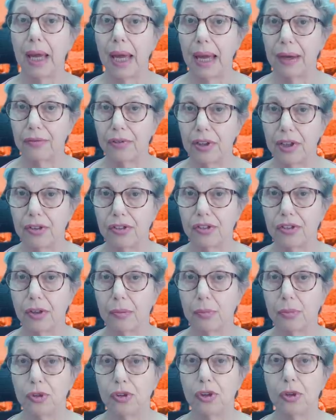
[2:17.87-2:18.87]
having
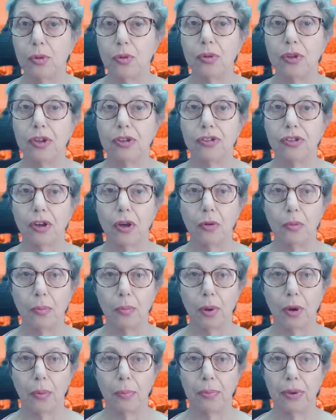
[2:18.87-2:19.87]
subdued its
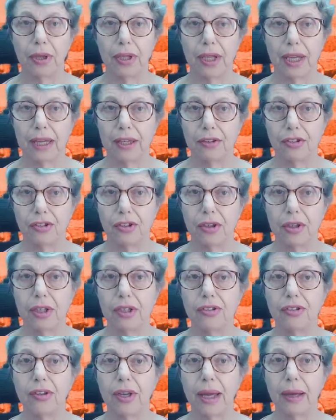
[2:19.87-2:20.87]
own population,
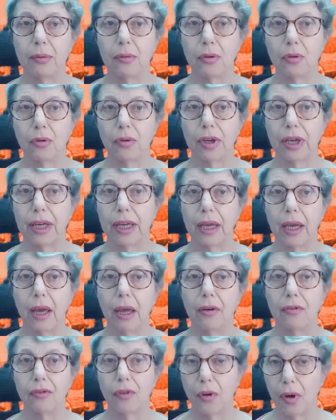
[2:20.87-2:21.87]
is now looking
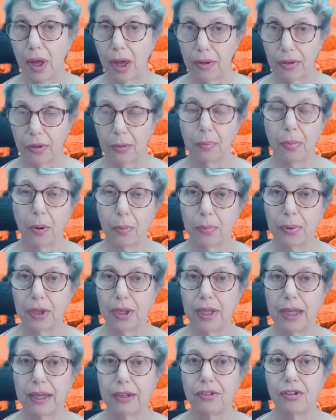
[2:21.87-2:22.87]
for other
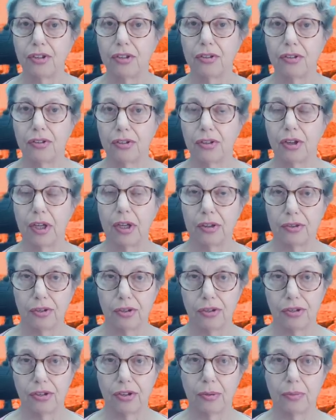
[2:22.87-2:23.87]
populations
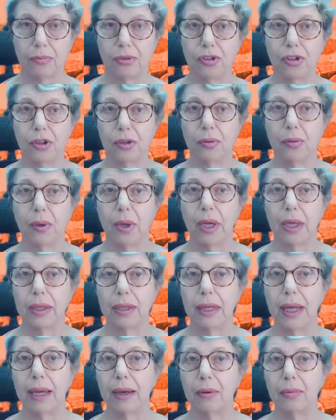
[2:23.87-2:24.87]
to subdue.
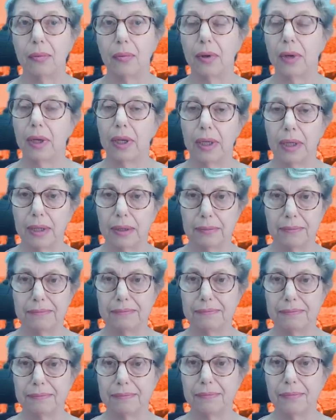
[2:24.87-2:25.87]
Now,
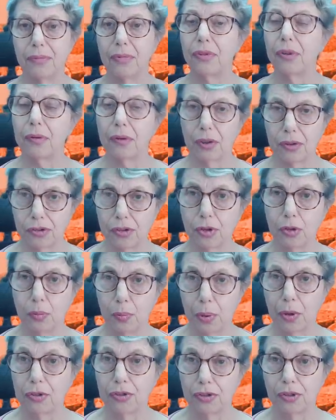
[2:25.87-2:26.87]
there are two
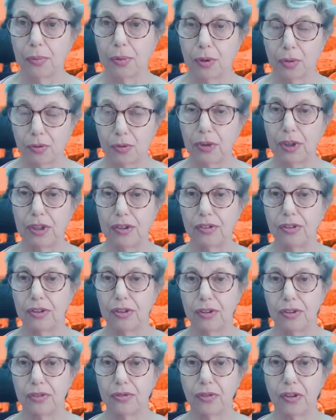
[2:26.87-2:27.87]
possible
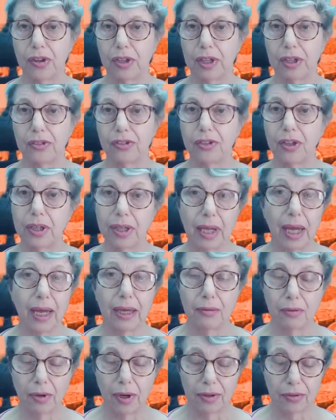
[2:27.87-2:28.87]
reasons for this, and
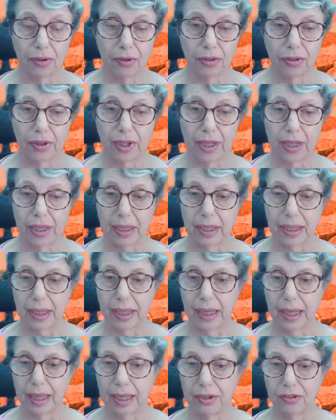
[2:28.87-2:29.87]
I rather think
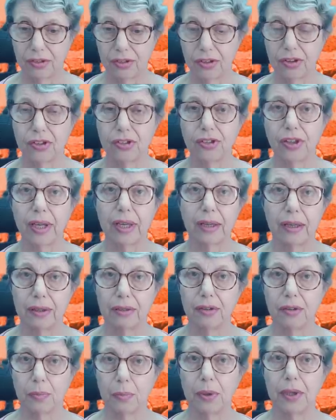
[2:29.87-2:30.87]
it's the
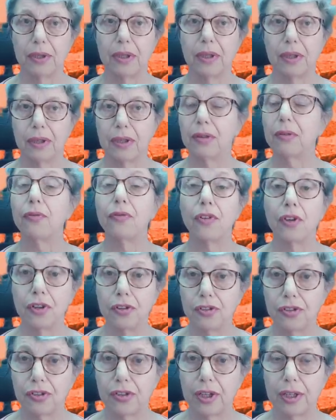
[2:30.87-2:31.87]
second. But the
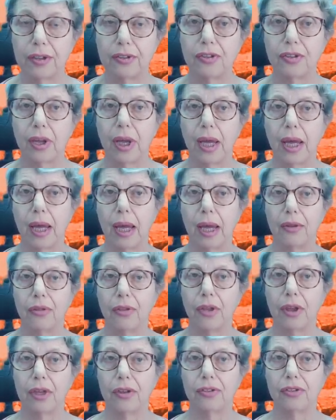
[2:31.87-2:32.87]
first is
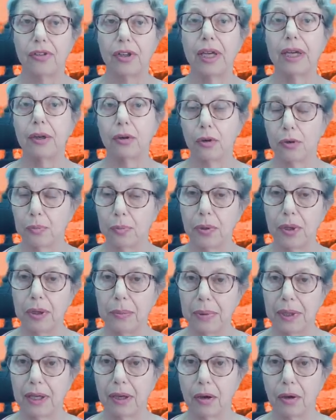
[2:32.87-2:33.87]
that it could be
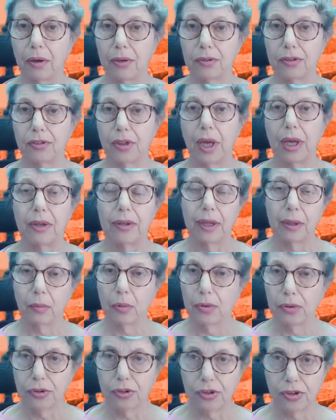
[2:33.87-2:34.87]
because they
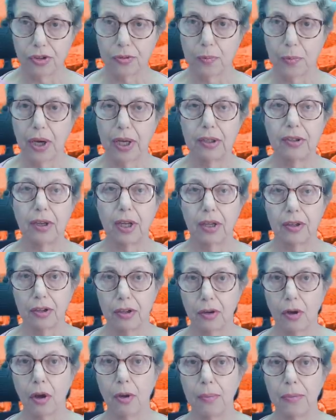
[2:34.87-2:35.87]
want to spread
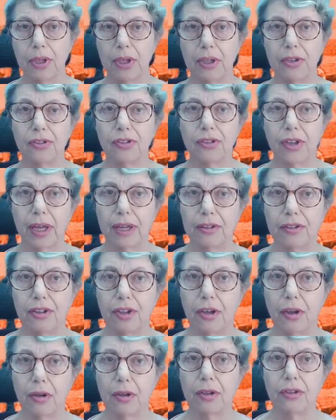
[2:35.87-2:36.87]
the communist
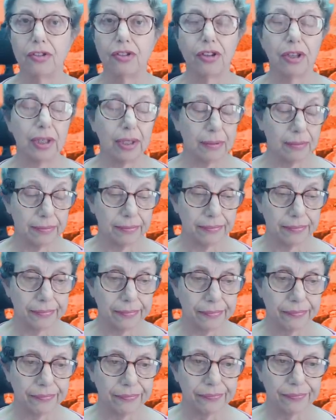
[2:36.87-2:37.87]
ideology.
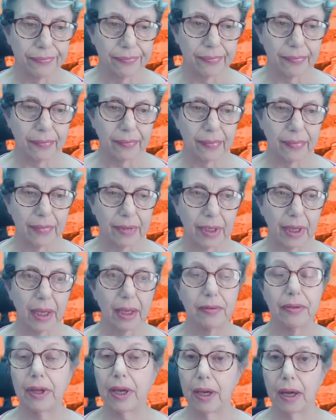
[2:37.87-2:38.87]

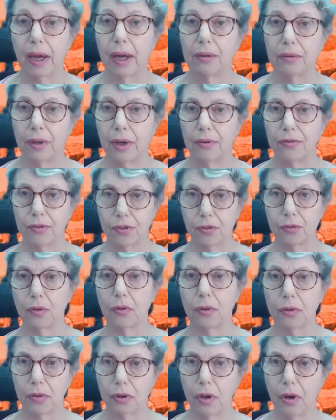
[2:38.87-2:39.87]
They are,
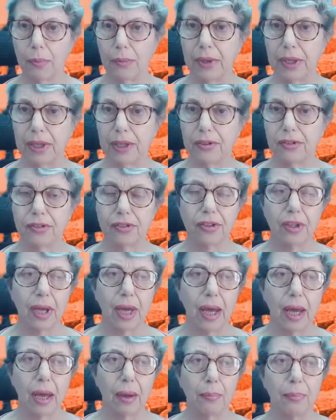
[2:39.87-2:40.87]
after all, communists.
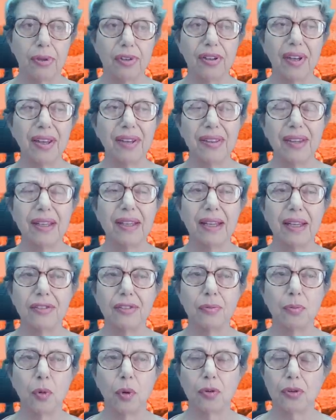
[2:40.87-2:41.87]
But I think
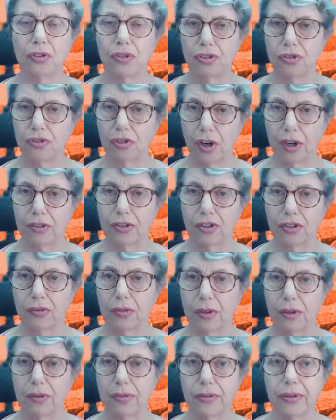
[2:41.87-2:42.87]
that's more a
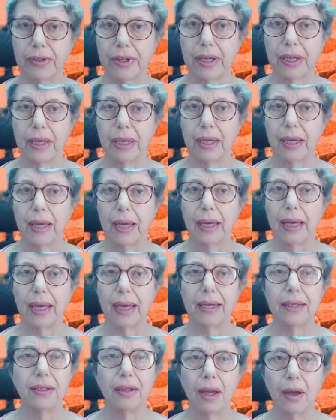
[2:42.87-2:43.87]
structural thing.
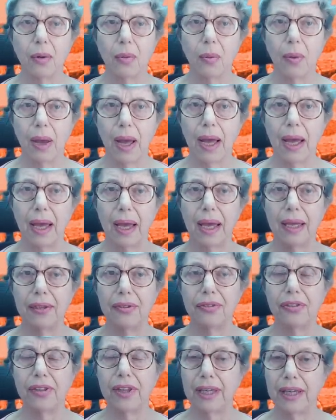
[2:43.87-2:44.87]
Uh, no, I
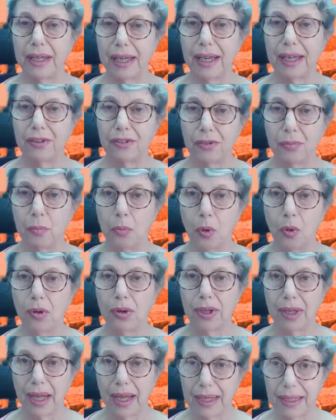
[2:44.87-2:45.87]
think it's
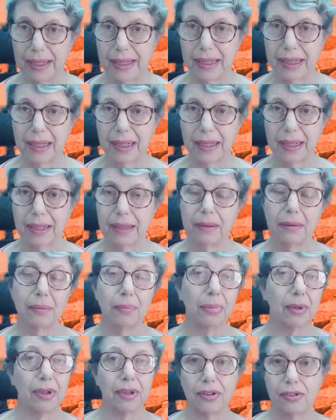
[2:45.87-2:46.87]
more likely,
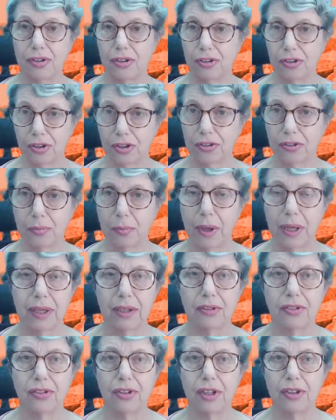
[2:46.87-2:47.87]
but this is just my
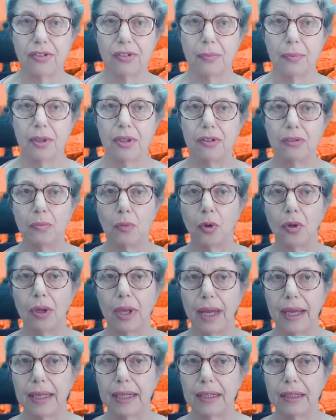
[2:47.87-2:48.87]
assessment, more
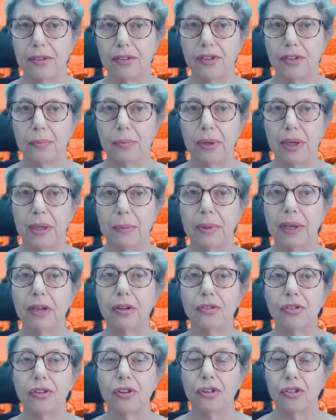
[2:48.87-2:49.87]
likely to be
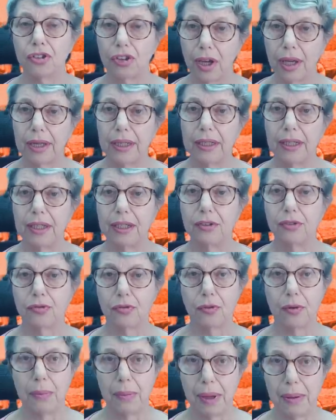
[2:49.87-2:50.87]
because the Chinese
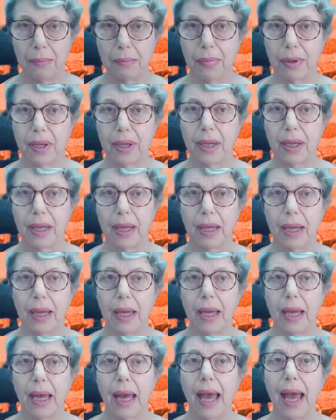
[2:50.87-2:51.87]
remember
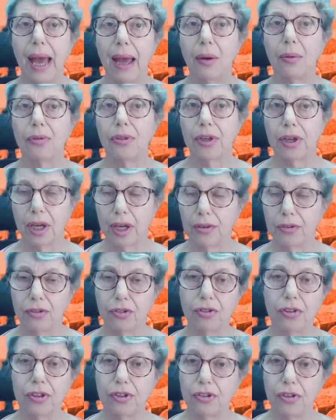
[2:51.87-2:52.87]
how the
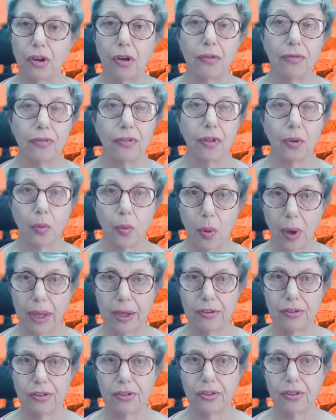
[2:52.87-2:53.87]
countries of the
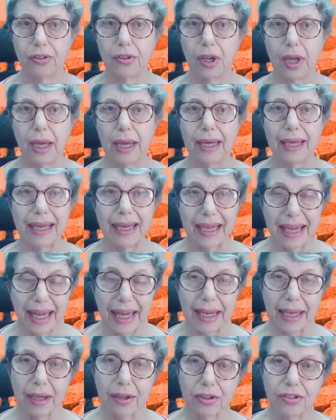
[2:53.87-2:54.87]
West
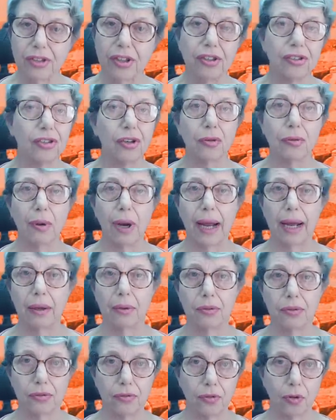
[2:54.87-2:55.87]
kicked it
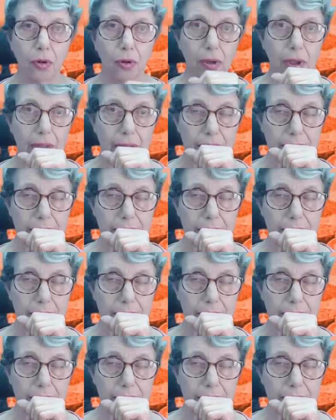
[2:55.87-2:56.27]
around for